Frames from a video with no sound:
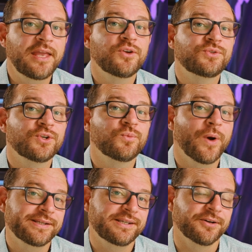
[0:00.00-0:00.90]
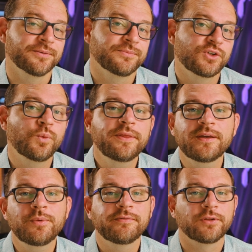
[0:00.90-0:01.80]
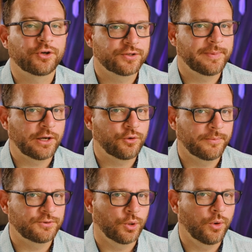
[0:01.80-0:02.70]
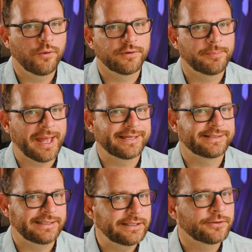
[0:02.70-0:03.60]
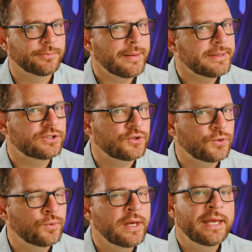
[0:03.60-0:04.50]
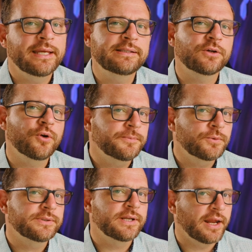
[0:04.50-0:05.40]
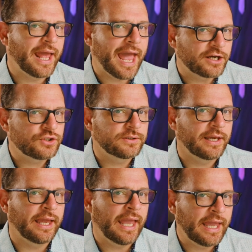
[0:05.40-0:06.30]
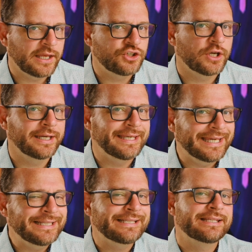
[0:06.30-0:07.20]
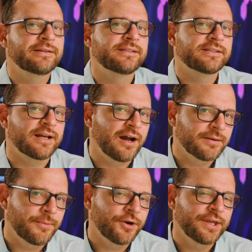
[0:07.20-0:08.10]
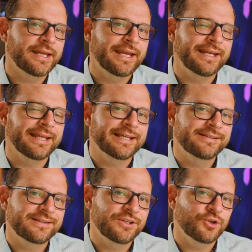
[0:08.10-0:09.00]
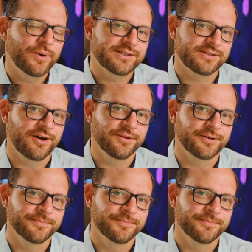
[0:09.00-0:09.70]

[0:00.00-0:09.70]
YouTube, Wes here. So one thing we've learned about crypto over the past year, maybe two, is that crypto is not actually a hedge against the stock market and against the US dollar.